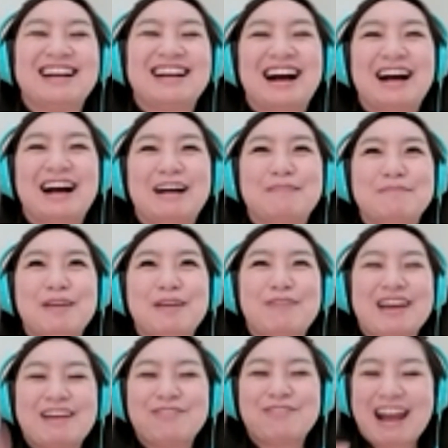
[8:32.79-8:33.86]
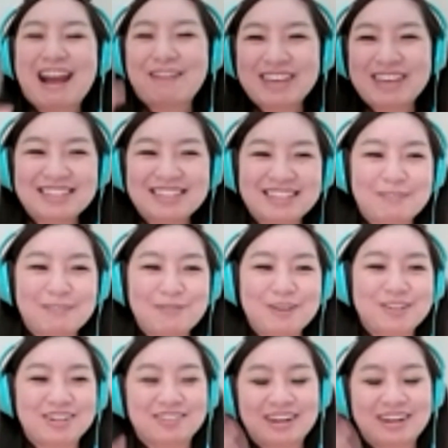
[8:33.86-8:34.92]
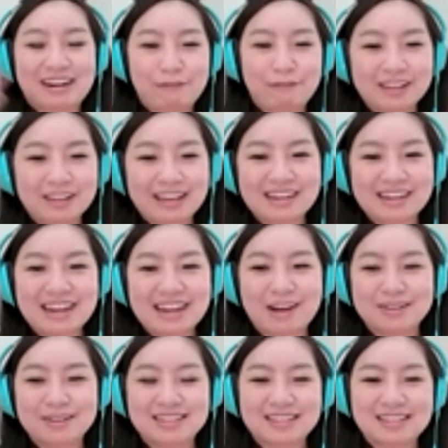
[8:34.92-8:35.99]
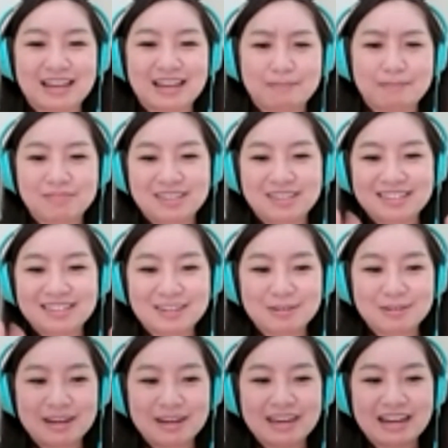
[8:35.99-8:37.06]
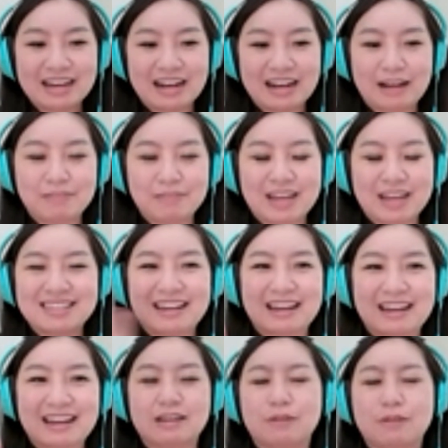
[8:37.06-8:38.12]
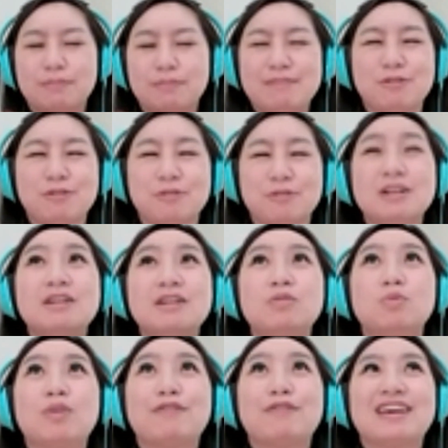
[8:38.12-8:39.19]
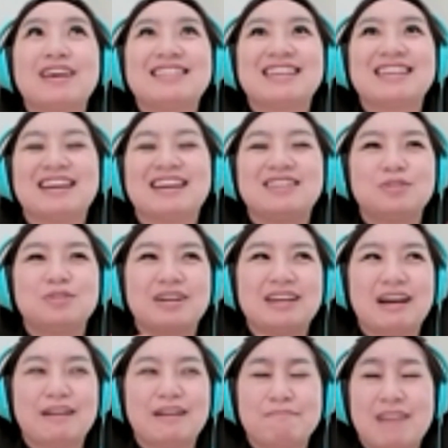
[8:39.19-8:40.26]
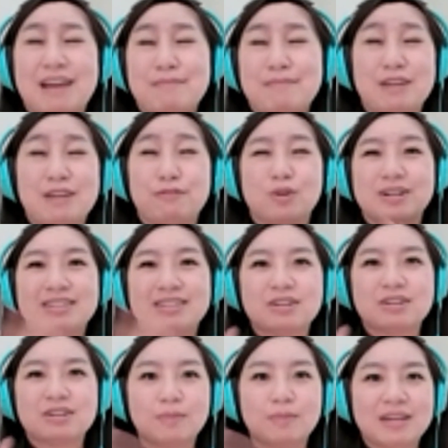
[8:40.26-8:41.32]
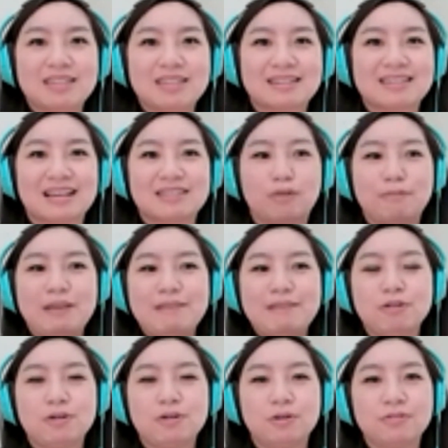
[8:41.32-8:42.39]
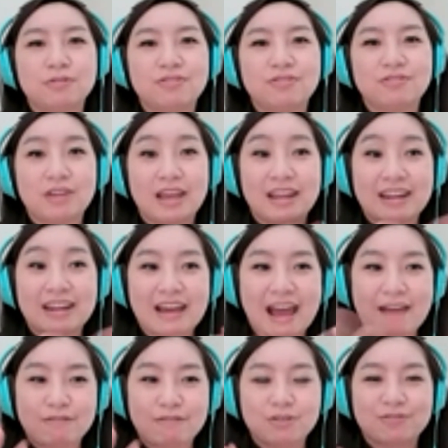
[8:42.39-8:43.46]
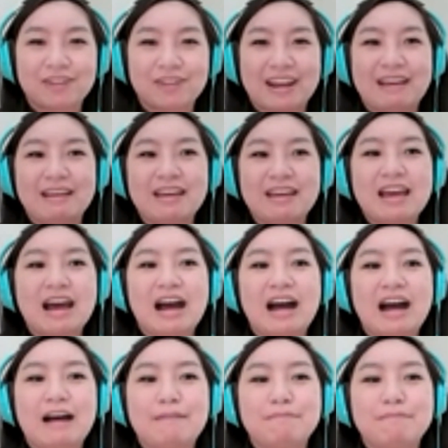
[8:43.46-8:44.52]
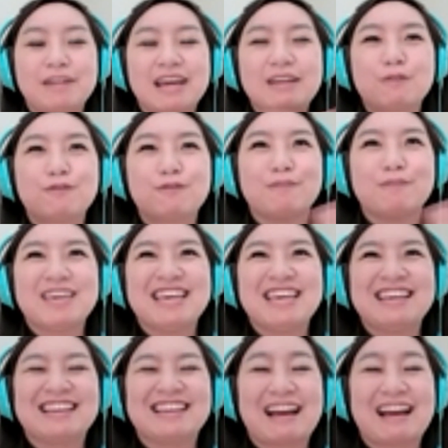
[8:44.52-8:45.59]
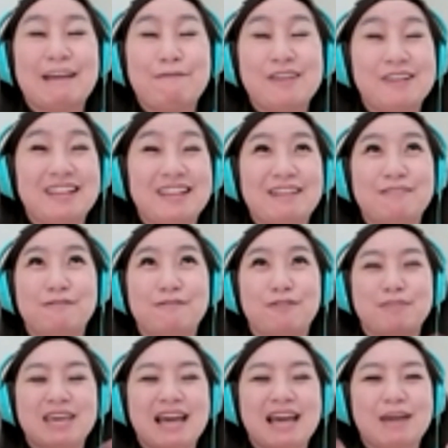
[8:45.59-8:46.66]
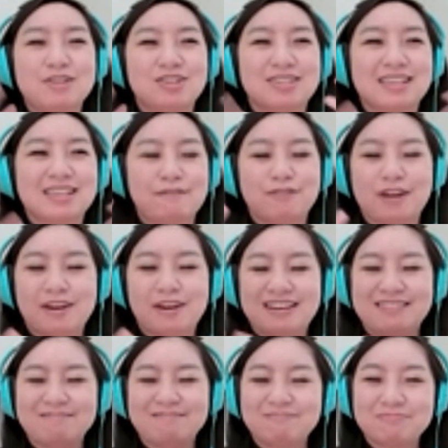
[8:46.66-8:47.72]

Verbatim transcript: Um, if I ever have kids in the future, right, I feel like now is the time to do it. Um, not saying that, you know, people with kids can't do it. I, um, I mean, of course, there's so many successful people in that avenue, right? Um, but I know for me, like, I feel like for me, I would just get very